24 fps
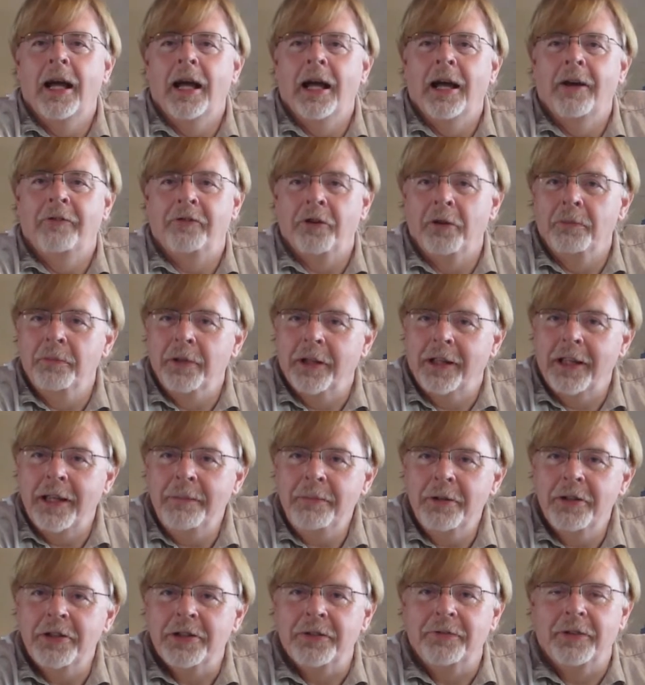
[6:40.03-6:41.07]
From the
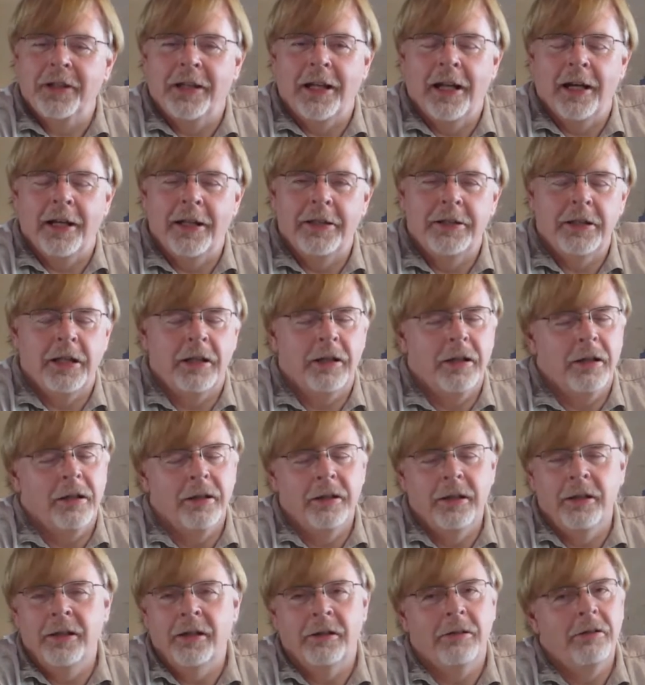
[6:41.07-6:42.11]
keepers of the gallery and say, God,
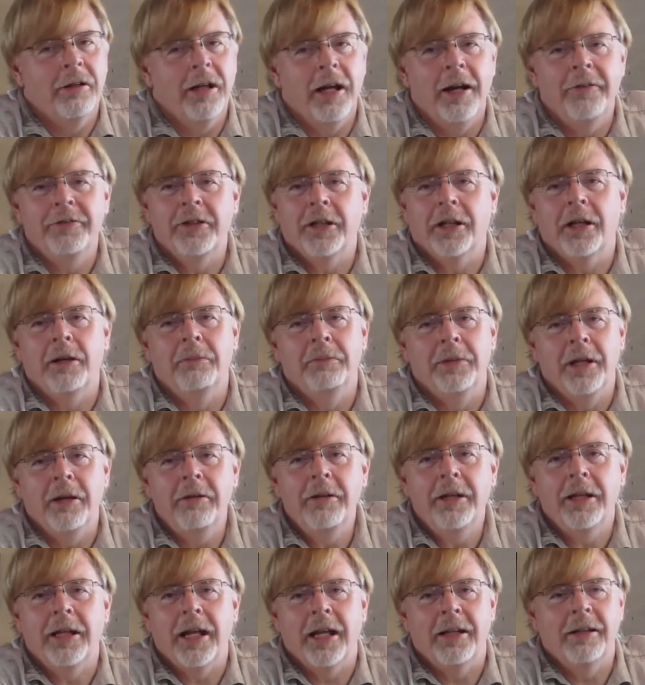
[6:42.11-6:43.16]
you're going to have to come down
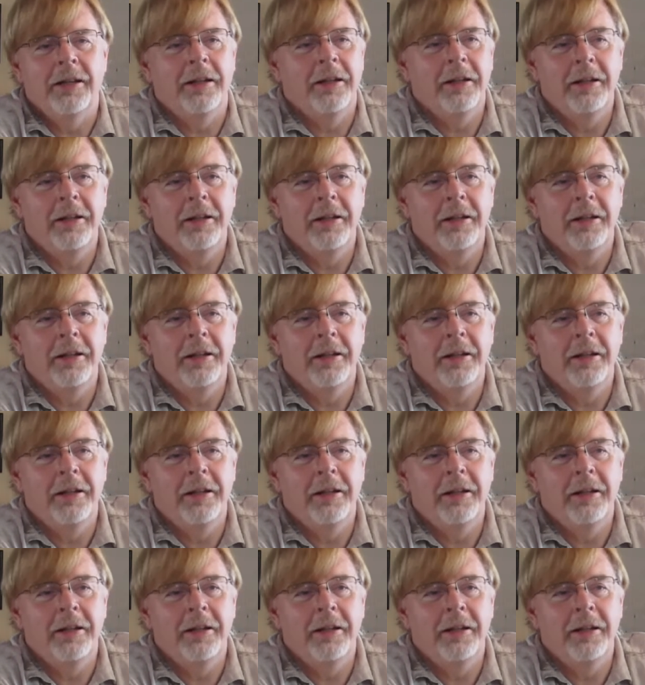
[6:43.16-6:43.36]
again.